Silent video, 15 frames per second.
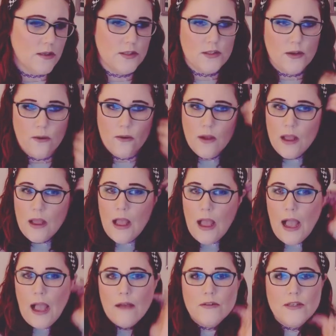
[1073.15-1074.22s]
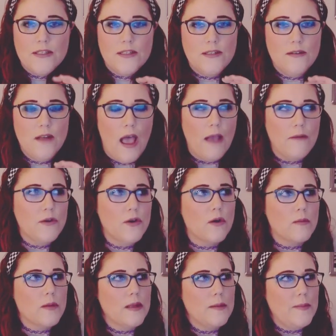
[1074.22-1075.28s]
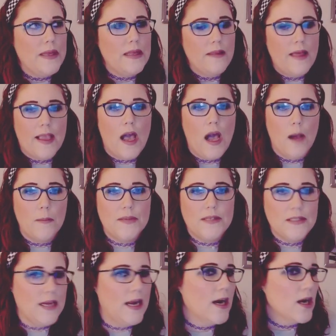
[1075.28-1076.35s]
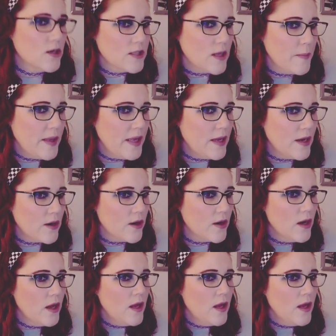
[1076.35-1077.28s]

So I would normally be like upstairs up here